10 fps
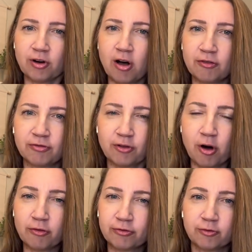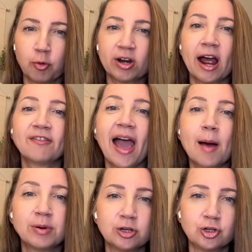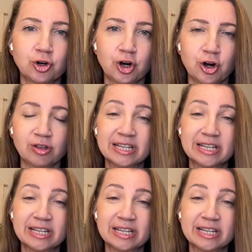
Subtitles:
of what have happened to her,